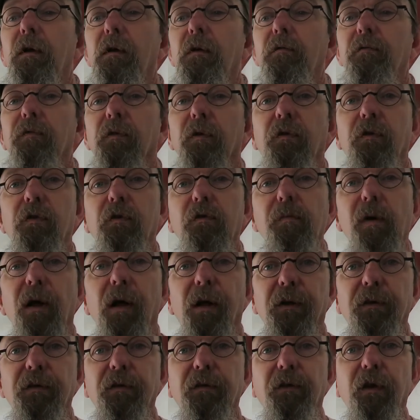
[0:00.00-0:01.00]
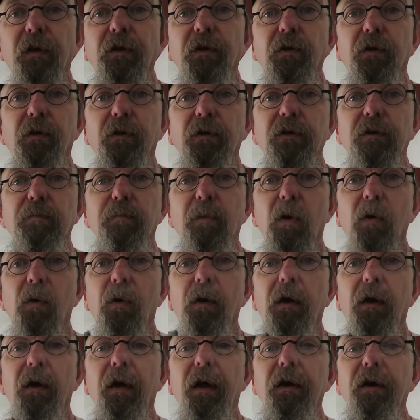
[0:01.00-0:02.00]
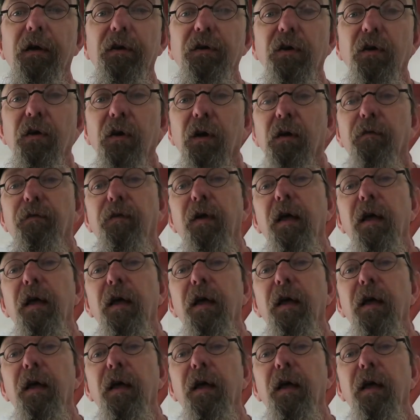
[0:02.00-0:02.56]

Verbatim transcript: for two bucks that you can smoke and is good. If